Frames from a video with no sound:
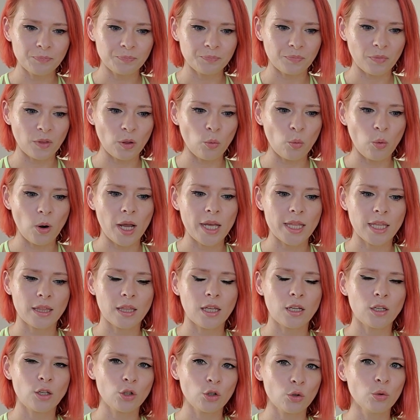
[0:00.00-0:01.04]
the way
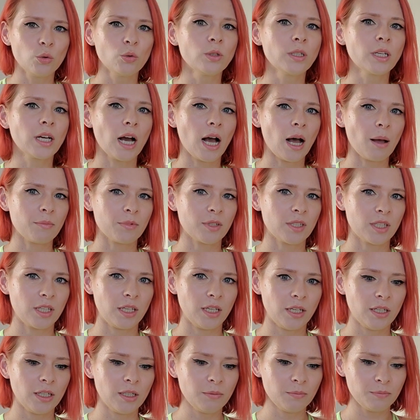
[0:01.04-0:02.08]
that oud comes
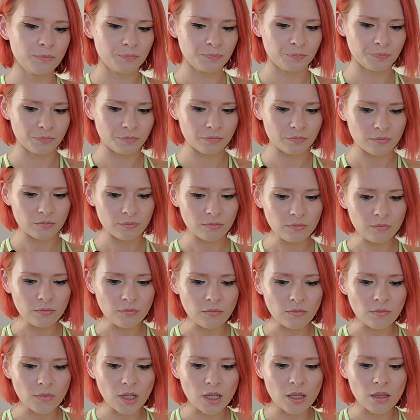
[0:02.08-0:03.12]
here.
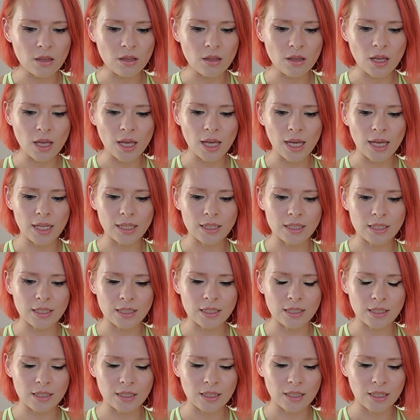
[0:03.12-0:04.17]
It's